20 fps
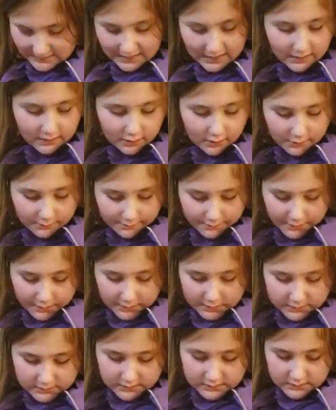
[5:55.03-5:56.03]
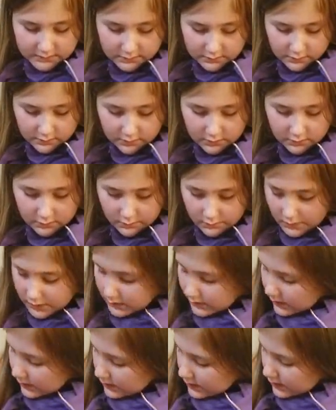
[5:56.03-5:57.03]
snack on peanut either on the way
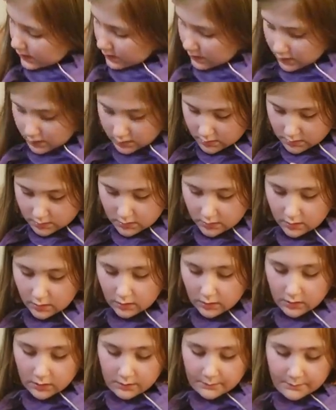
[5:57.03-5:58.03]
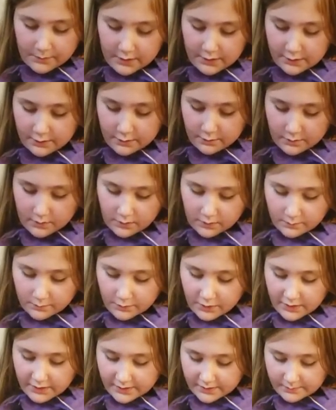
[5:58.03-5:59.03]
there. Um, I know while I'm
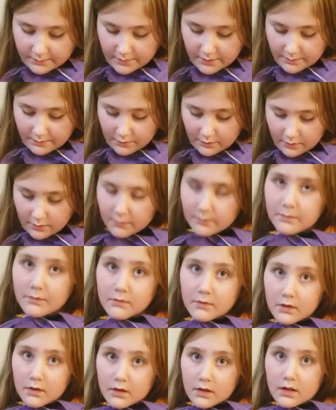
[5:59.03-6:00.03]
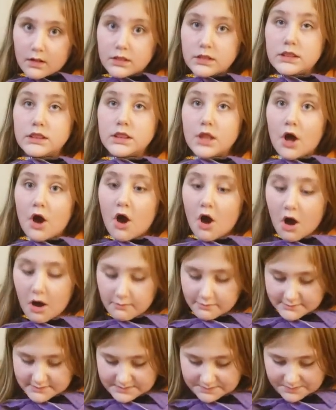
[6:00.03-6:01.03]
riding, my mom
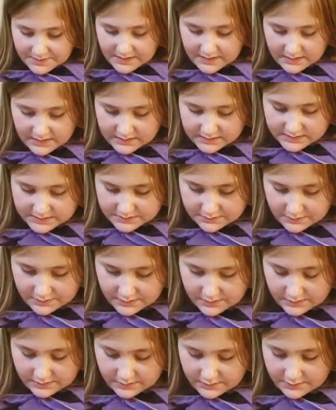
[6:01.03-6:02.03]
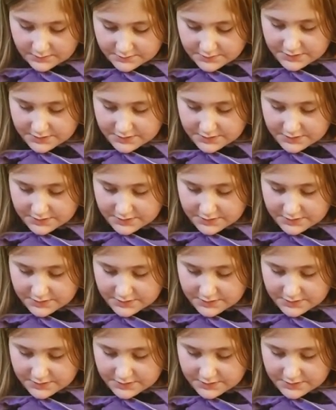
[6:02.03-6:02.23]
loves peanuts, so I know